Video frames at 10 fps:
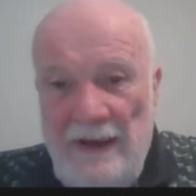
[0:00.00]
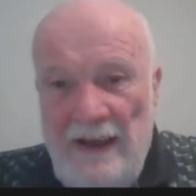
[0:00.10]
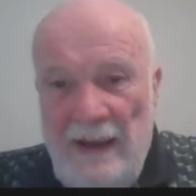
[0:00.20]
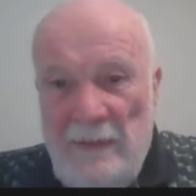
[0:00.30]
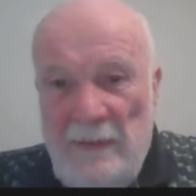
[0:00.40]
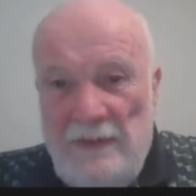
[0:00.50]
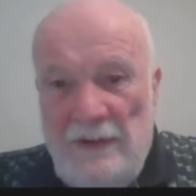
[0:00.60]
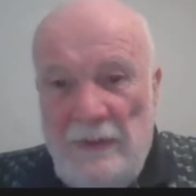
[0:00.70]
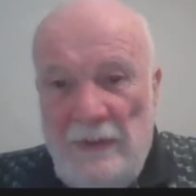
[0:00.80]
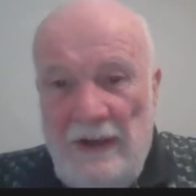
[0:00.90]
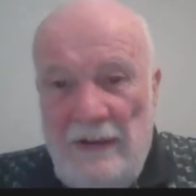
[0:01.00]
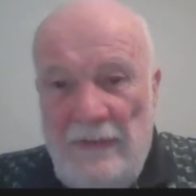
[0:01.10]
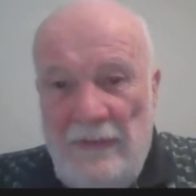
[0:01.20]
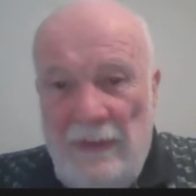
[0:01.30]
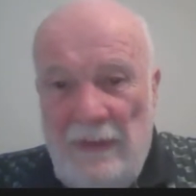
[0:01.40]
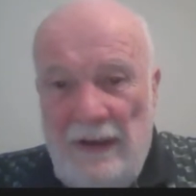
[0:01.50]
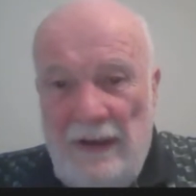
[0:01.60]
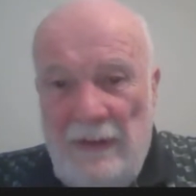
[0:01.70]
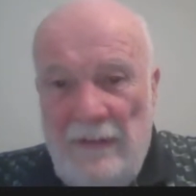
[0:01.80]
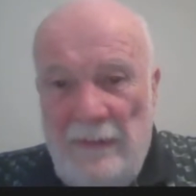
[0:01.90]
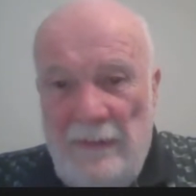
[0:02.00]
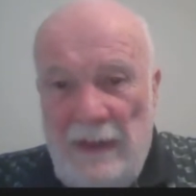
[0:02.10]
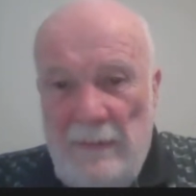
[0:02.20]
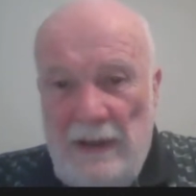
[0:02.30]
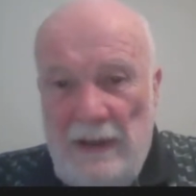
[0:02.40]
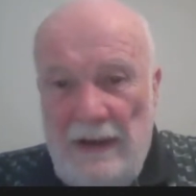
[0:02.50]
I'm not sure where you're from. I think you're from Denmark,